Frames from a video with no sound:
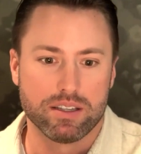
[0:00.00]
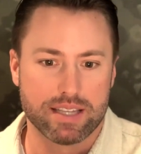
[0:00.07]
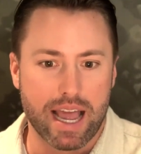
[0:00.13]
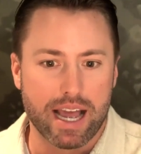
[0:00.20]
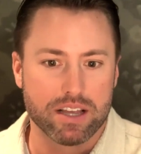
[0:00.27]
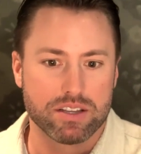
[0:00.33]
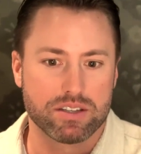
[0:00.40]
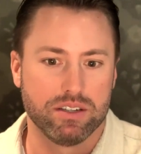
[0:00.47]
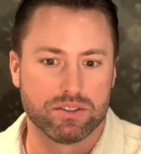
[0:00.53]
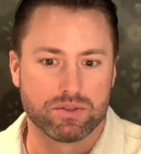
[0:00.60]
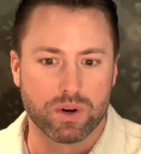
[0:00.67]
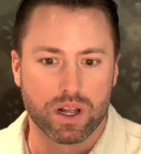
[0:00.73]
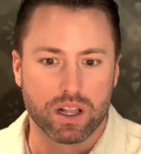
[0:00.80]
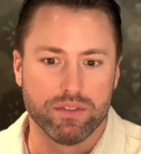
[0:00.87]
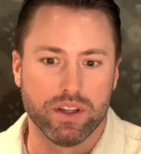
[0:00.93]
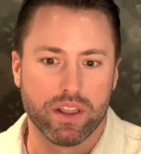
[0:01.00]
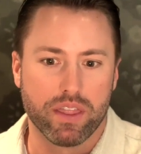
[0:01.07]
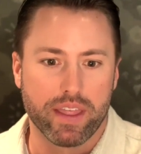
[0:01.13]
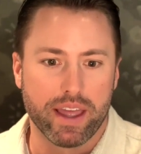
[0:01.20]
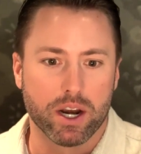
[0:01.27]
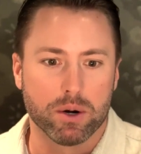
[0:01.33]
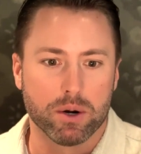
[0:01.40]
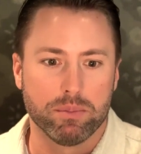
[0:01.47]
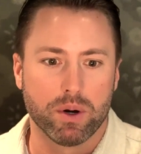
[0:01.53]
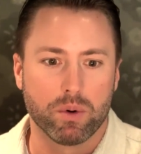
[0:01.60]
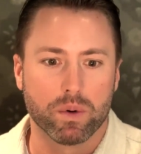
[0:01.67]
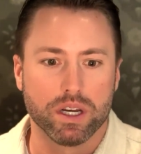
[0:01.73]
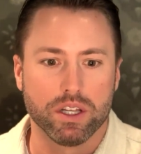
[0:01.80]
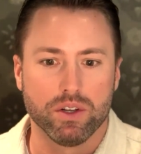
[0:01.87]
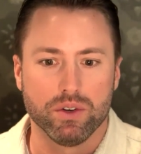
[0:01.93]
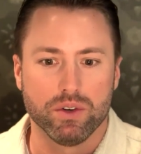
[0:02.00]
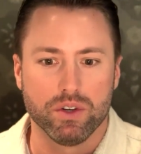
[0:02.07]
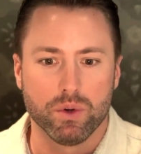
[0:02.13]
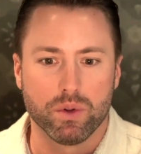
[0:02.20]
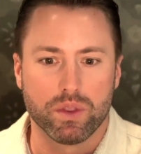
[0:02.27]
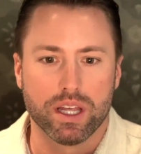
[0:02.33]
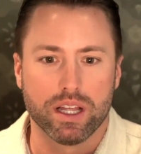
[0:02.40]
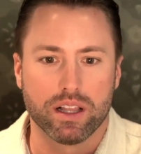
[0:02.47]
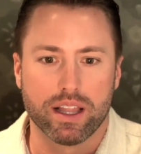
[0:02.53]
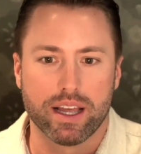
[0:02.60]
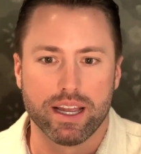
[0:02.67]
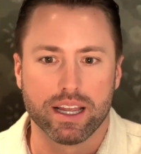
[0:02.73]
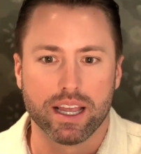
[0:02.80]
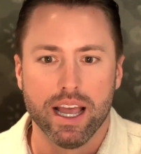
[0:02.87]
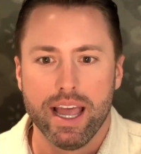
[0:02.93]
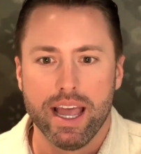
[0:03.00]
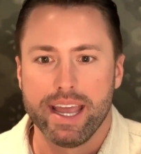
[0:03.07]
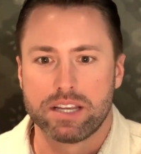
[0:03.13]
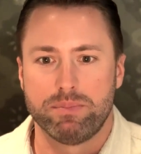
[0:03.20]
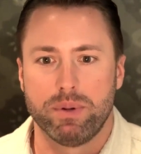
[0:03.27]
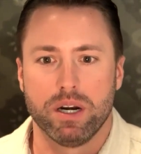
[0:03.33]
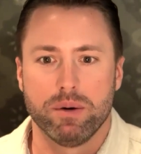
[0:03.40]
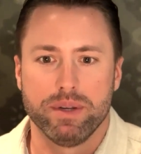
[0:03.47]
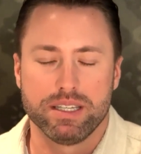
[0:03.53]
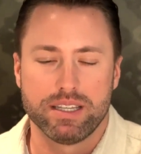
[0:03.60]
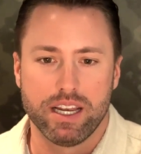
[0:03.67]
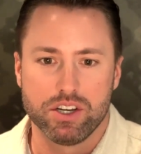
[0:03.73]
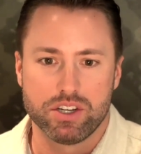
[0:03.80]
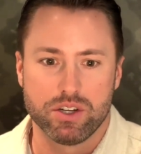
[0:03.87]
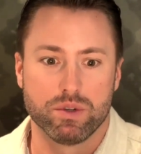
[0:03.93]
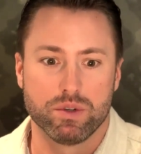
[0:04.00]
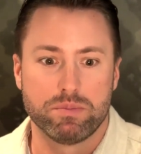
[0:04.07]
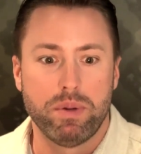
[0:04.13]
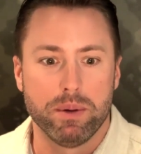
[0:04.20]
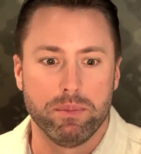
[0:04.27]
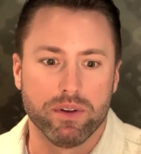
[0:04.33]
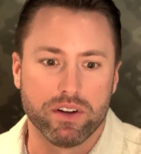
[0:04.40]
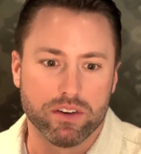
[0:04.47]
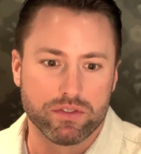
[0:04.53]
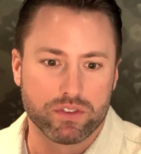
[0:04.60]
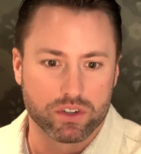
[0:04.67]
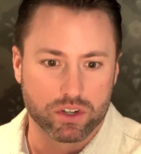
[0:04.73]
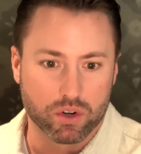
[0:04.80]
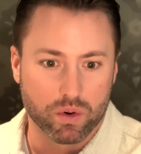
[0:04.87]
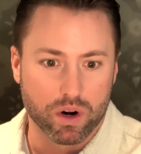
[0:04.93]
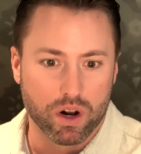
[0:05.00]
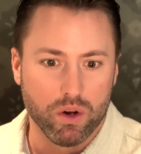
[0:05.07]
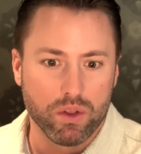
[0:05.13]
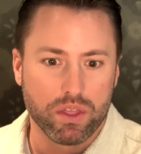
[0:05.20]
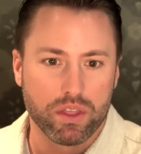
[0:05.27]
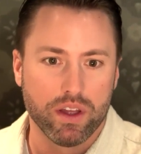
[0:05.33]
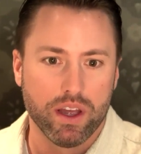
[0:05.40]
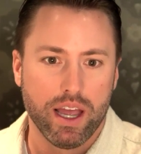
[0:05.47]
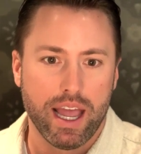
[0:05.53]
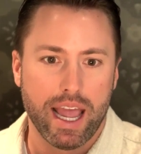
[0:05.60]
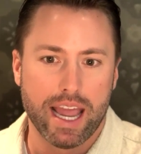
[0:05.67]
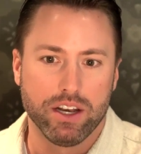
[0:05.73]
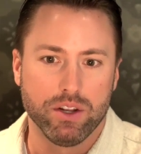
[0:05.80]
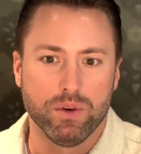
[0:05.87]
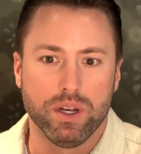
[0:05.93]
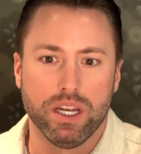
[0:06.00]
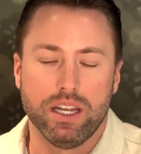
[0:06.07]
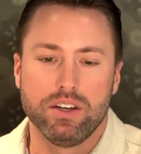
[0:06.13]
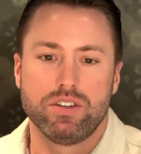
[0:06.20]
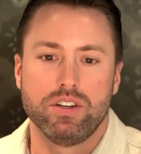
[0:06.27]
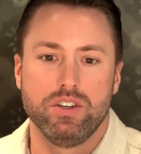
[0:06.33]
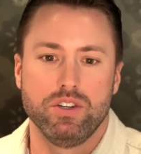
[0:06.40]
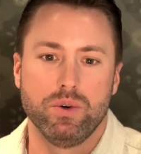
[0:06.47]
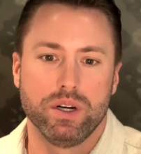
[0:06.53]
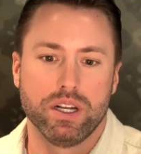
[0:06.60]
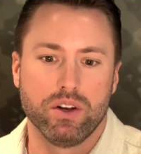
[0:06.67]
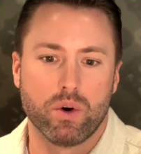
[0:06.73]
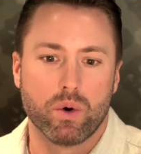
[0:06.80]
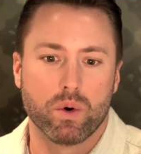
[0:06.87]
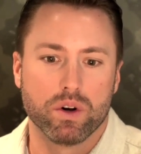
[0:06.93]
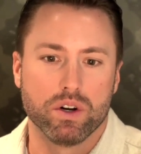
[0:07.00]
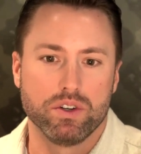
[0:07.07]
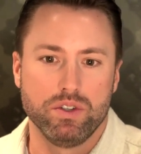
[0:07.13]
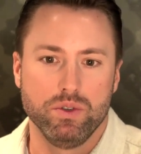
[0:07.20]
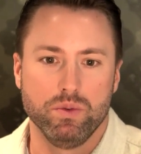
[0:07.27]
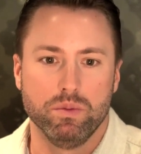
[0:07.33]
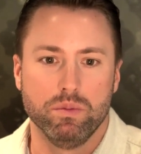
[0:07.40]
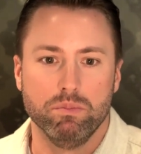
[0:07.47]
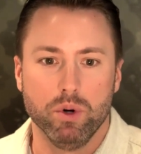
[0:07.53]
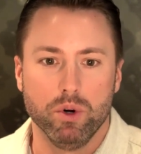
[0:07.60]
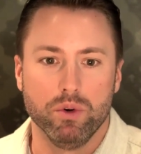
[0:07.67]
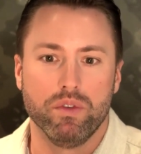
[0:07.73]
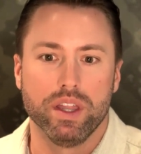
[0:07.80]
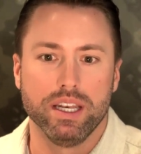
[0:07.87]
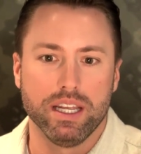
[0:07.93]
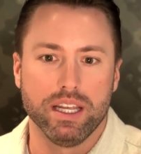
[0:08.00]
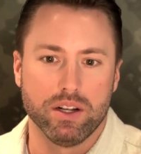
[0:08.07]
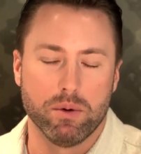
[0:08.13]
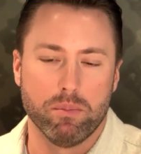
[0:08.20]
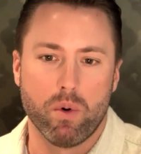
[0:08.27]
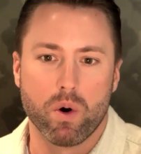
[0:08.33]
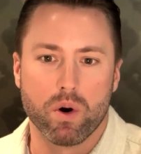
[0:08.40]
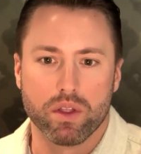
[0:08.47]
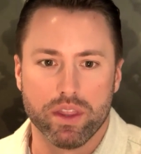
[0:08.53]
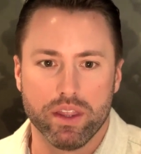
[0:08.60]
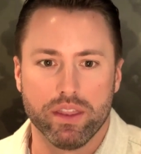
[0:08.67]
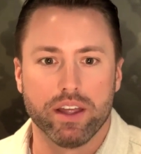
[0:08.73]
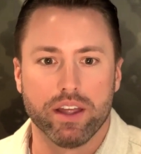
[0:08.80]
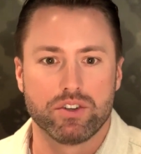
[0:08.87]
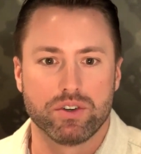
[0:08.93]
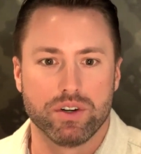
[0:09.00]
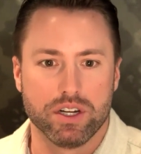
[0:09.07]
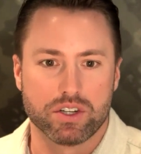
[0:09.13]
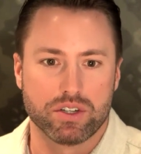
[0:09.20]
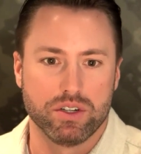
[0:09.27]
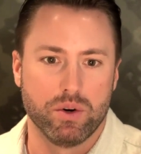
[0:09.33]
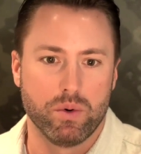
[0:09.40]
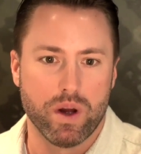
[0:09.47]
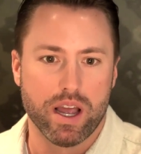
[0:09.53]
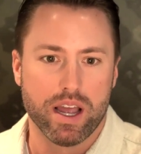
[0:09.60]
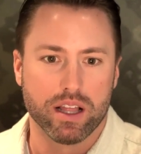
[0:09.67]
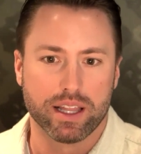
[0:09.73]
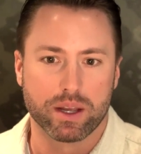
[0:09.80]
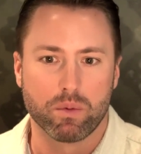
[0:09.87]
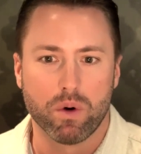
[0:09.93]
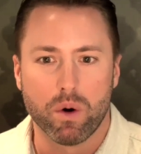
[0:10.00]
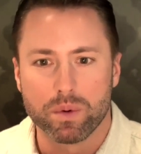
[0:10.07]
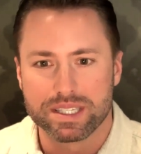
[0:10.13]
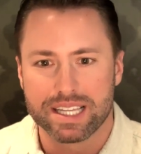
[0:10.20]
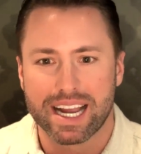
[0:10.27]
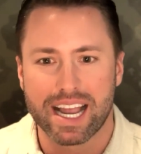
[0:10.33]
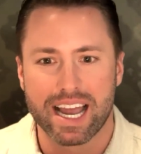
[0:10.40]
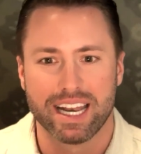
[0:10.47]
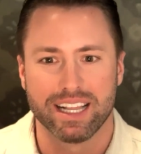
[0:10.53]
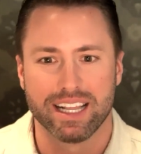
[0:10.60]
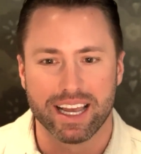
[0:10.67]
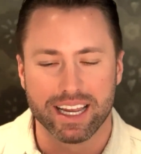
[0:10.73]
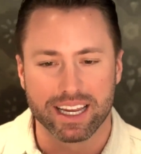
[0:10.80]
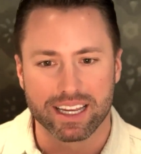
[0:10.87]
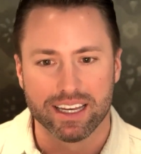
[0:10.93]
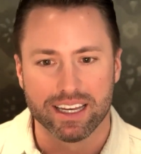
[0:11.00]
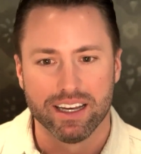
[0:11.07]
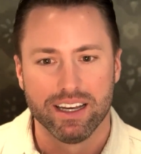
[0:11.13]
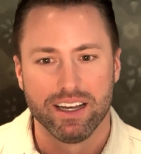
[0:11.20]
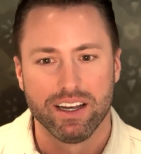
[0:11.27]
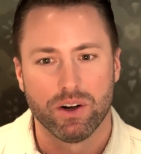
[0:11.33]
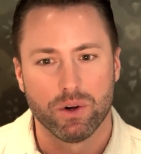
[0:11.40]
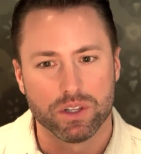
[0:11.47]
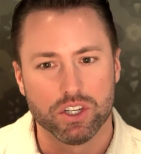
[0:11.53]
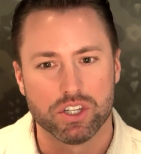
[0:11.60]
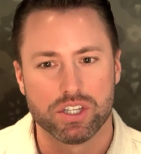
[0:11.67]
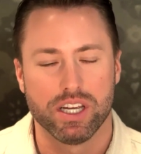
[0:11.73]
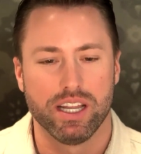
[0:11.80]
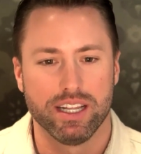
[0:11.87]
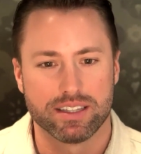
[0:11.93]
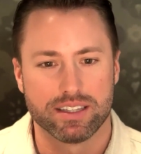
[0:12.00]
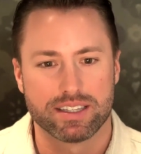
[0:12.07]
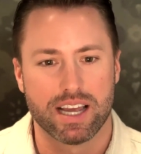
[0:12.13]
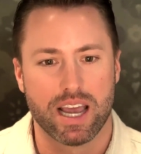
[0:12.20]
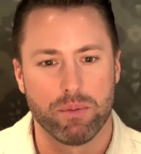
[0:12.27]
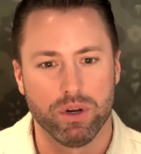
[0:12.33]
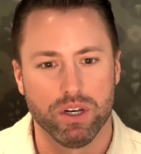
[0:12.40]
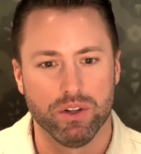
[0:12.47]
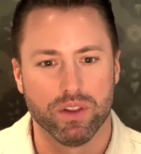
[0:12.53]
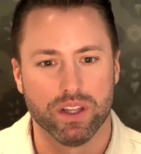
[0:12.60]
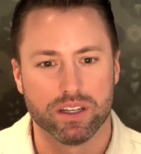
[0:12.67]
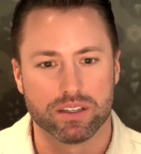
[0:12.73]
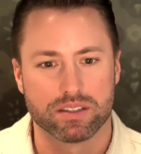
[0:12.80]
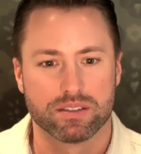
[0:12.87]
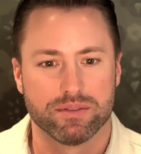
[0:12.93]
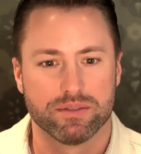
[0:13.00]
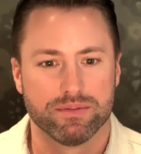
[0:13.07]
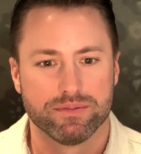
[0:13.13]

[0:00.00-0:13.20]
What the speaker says: SaaS, so it's relevant there, but where you knew that like experimentation was pivotal for growth and you needed to do it in order to move the needle more than the traditional way. Like, what was that kind of like, holy shit, it's time we do this?